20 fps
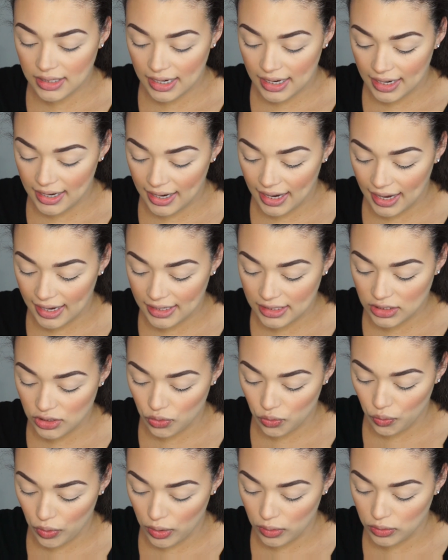like a nice
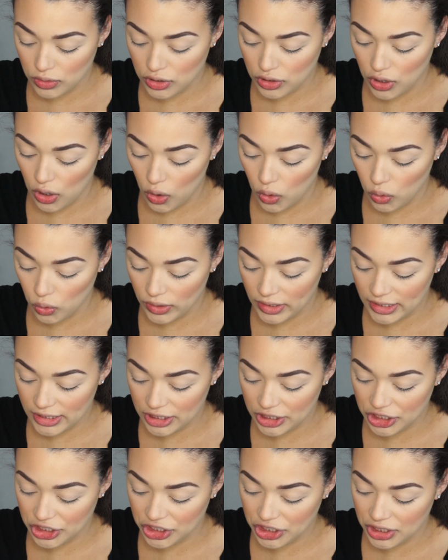rose
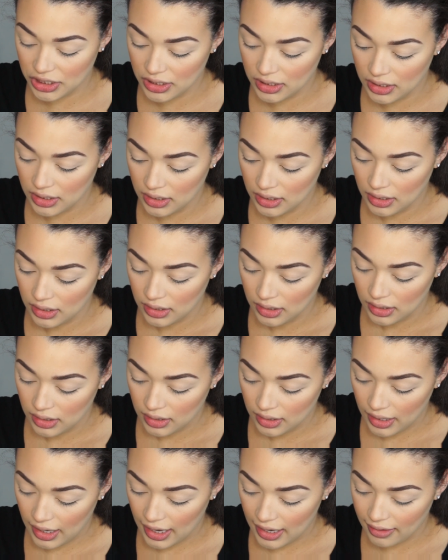goldish
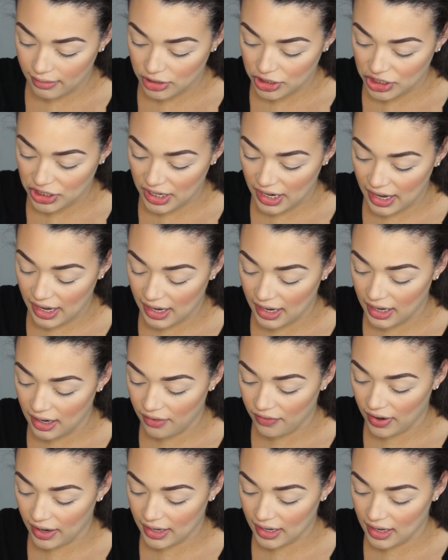kind of shade
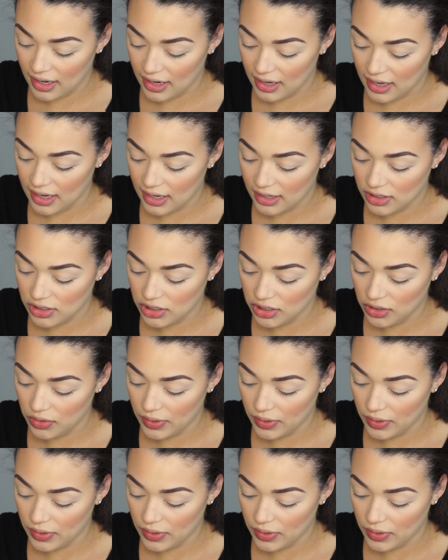if I can get to